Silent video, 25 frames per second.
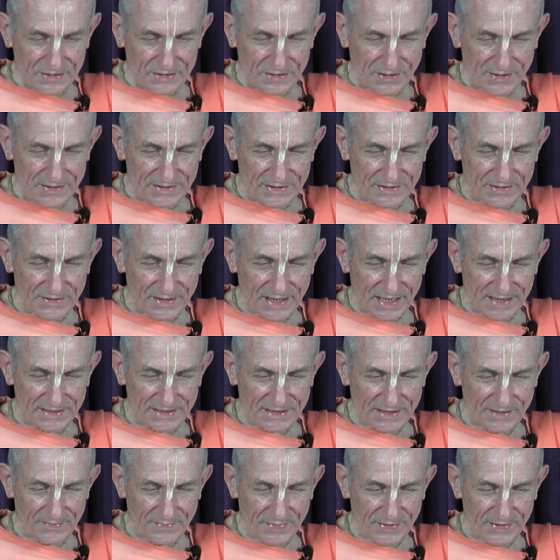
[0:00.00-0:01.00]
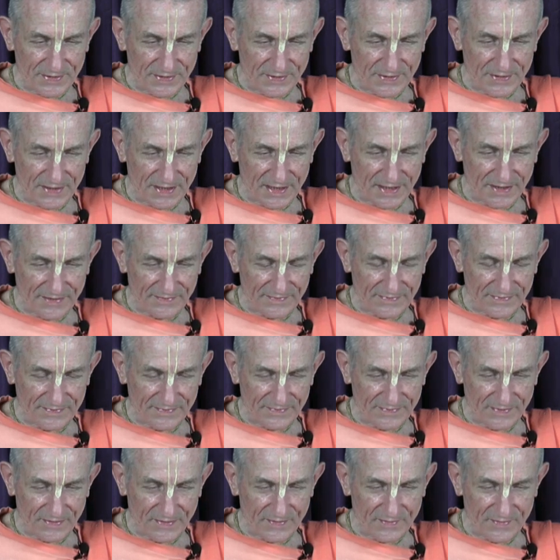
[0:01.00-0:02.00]
So it's not actually pure love
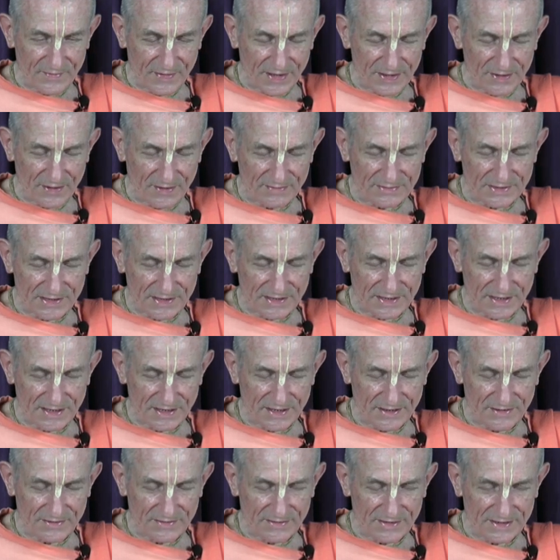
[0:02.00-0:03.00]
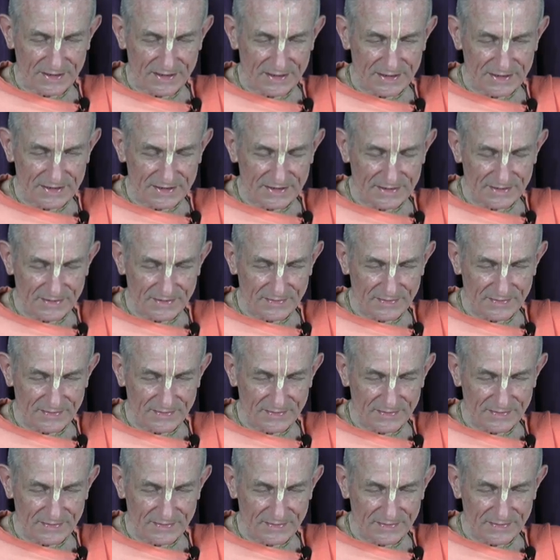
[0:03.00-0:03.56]
from one object alone. It is